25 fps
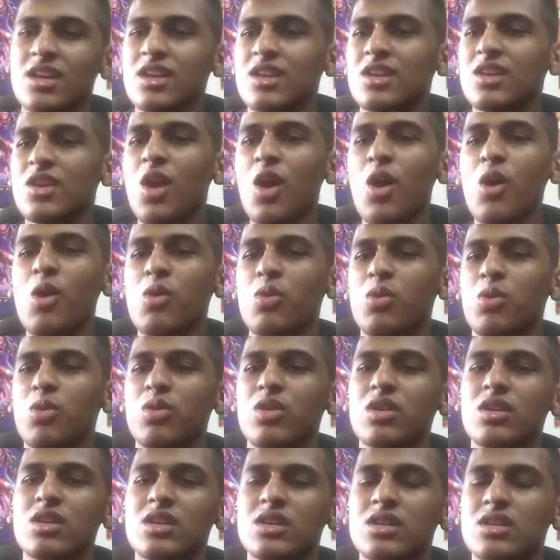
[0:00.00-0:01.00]

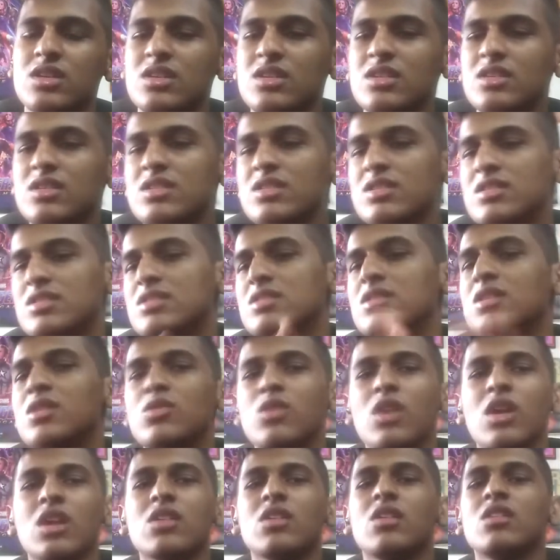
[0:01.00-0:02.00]
Yo,
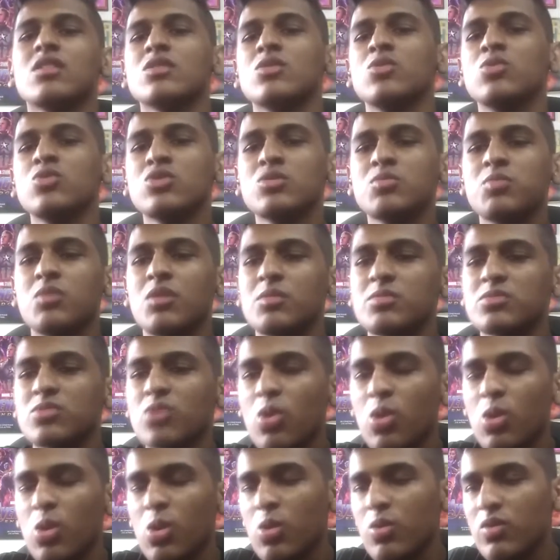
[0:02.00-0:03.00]
I got goosebumps
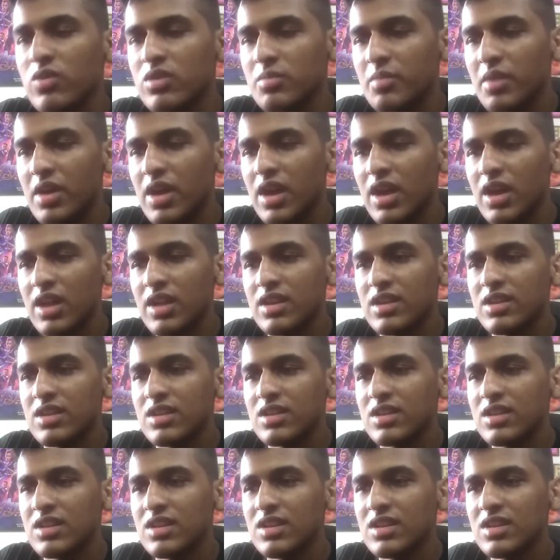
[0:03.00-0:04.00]
all over, man.
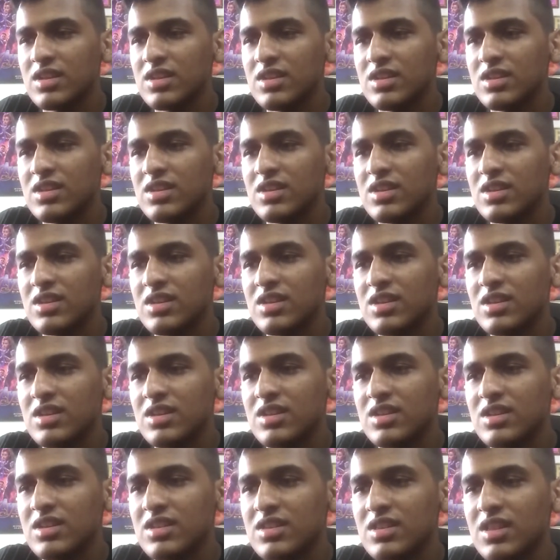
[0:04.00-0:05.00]

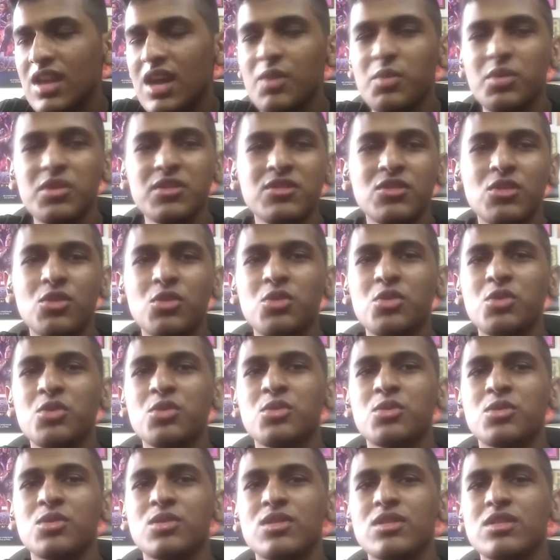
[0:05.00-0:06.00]
That was so
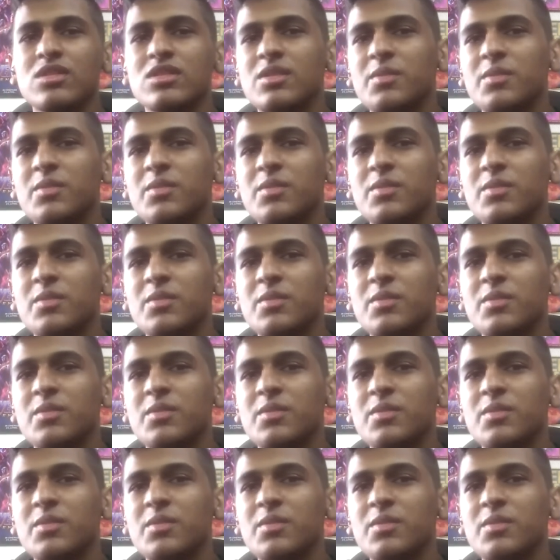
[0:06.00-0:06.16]
cool.